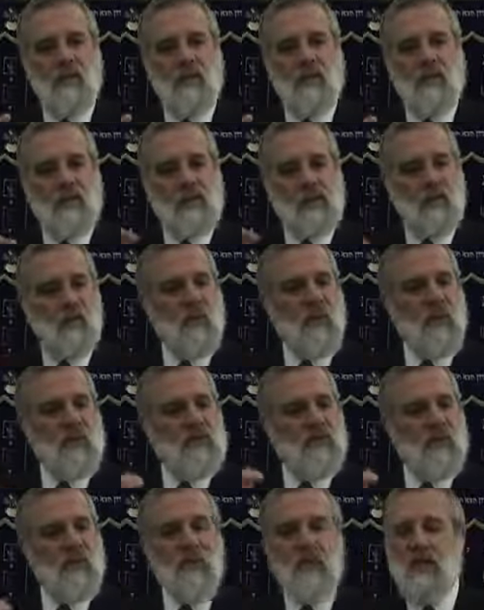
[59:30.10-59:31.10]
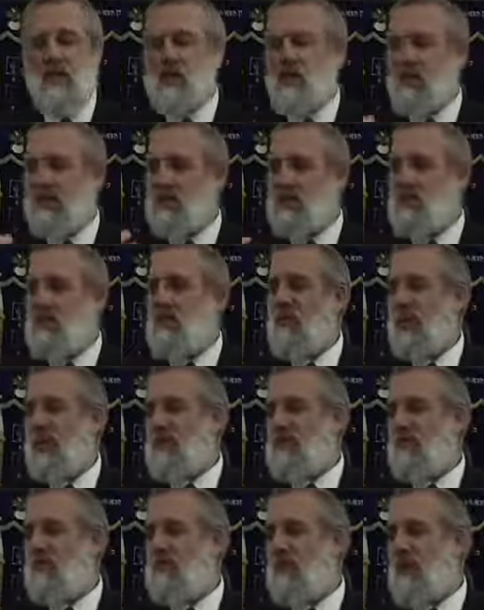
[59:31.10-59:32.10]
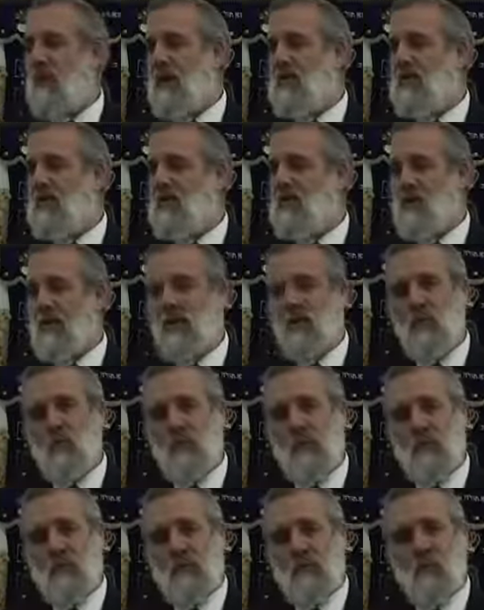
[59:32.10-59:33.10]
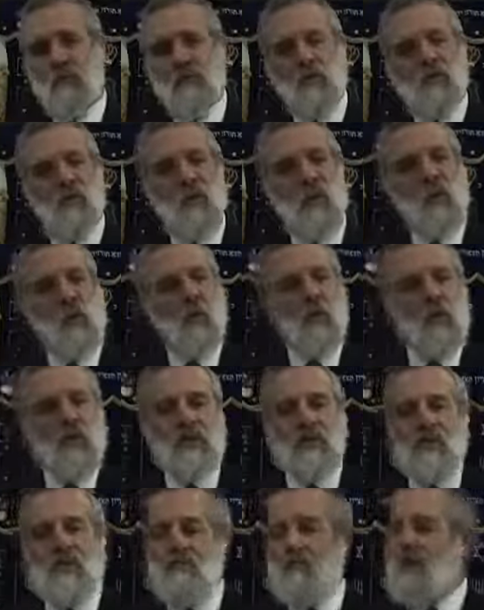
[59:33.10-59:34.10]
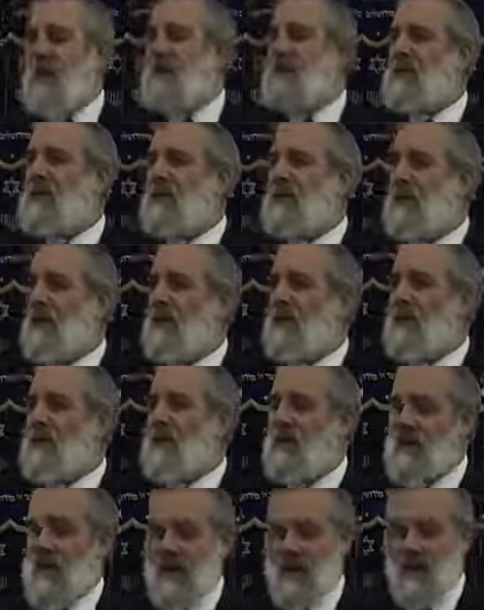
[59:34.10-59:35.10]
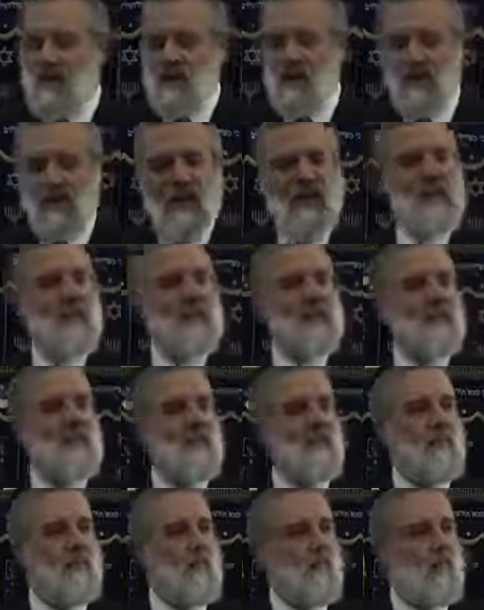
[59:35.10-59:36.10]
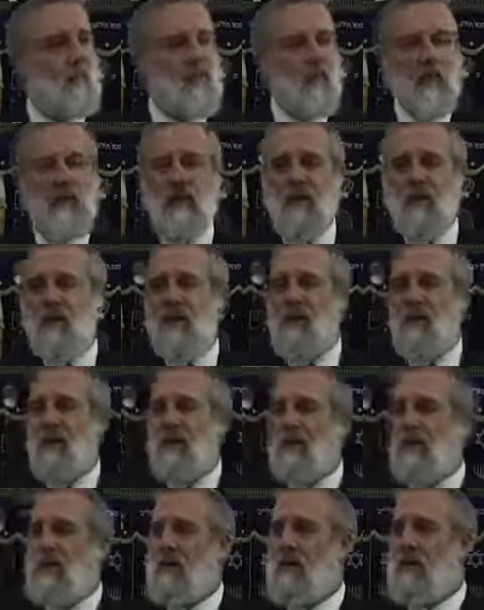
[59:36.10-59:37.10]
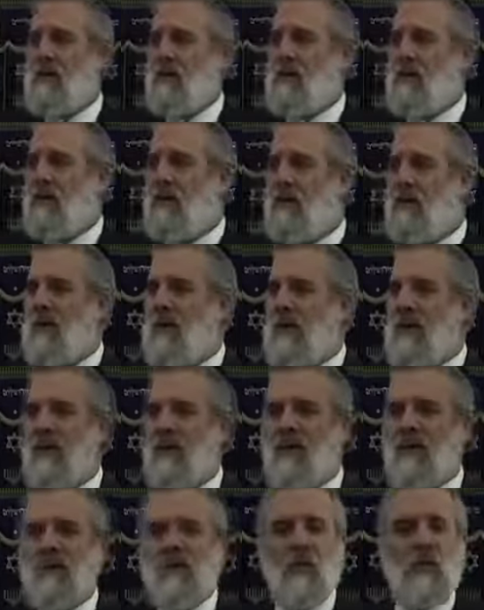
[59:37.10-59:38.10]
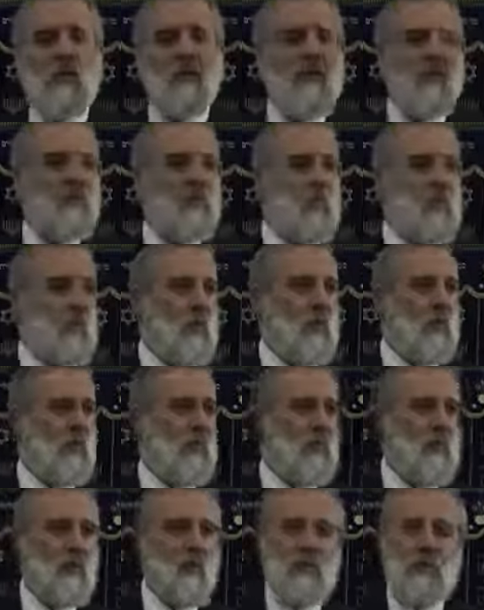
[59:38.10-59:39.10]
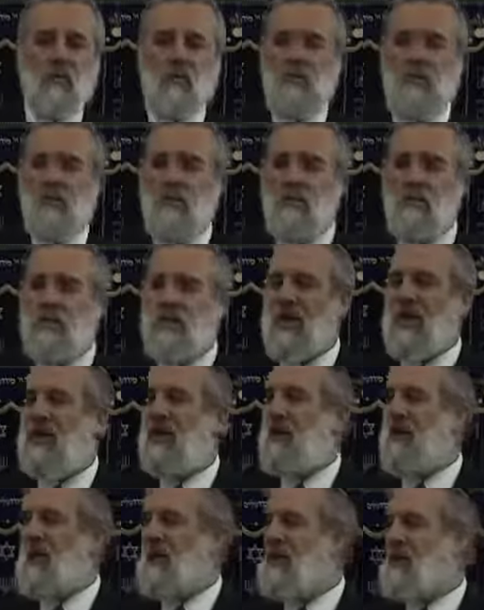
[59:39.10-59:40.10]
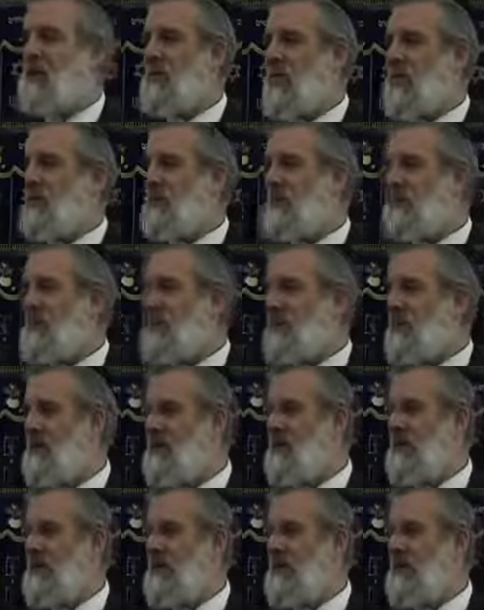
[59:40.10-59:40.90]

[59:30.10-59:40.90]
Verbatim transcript: this creates a kesher, it creates a bond between two people. So once the bond is there, the next step will be livnot emun, to generate trust.